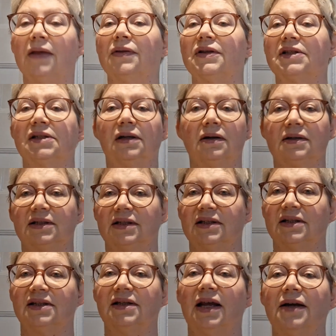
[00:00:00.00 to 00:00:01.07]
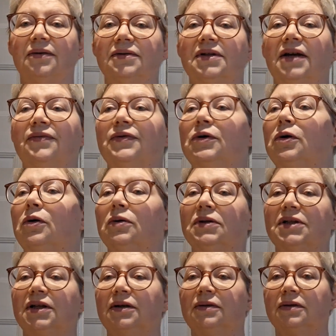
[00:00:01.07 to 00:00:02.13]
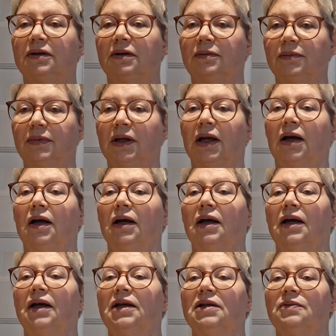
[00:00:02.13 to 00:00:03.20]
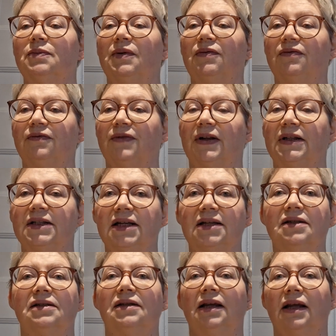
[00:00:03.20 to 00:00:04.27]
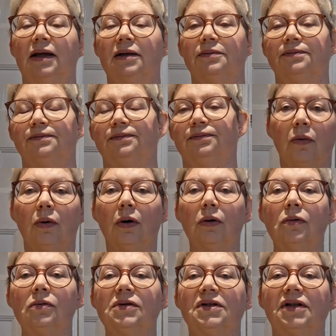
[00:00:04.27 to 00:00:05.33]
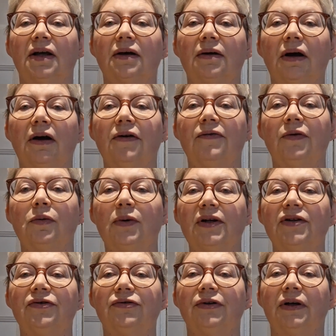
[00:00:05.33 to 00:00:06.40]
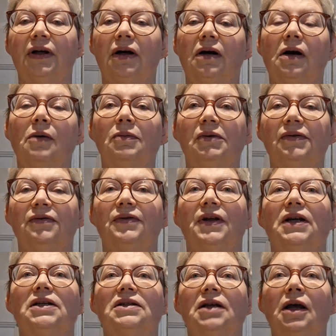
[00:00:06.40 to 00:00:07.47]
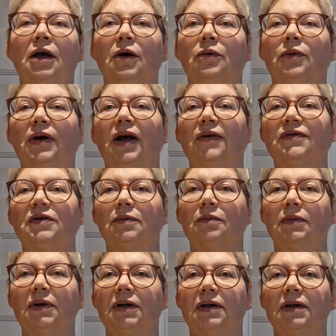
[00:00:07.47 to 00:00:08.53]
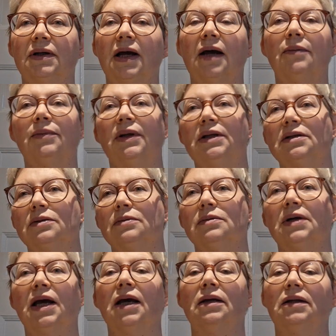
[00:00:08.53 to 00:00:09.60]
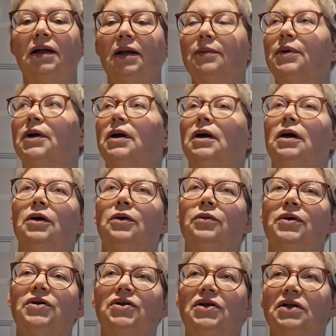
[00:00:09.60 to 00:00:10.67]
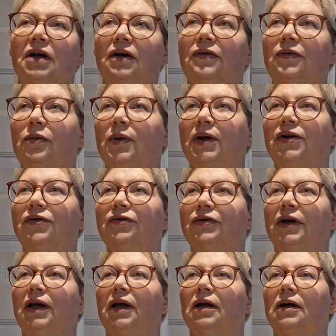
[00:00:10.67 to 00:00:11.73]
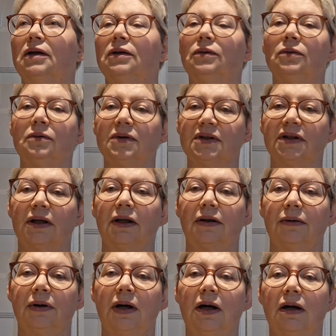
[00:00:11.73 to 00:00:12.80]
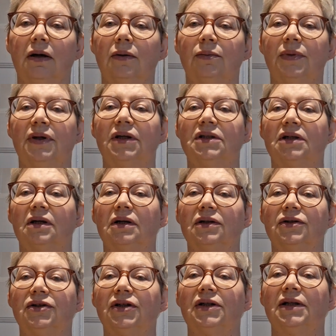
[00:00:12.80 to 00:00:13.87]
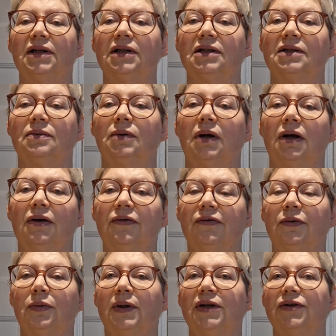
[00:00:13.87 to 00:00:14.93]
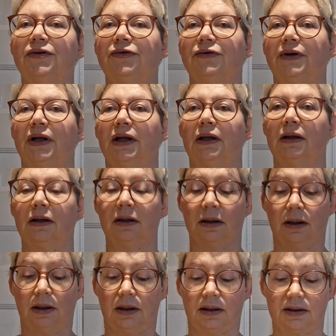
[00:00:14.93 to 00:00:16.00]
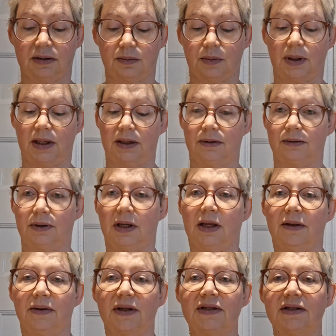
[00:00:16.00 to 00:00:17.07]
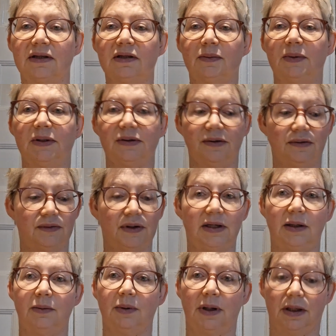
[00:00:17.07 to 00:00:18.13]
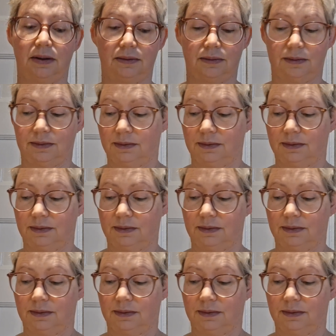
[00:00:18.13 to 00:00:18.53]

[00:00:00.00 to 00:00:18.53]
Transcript: The slugs and snails haven't got to them. It's been fantastic. We're also overwintering a couple of things. We have some catmint or catnip, which is overwintering, and also bird-eyed chilies were overwintering as well. They seem to be doing really well.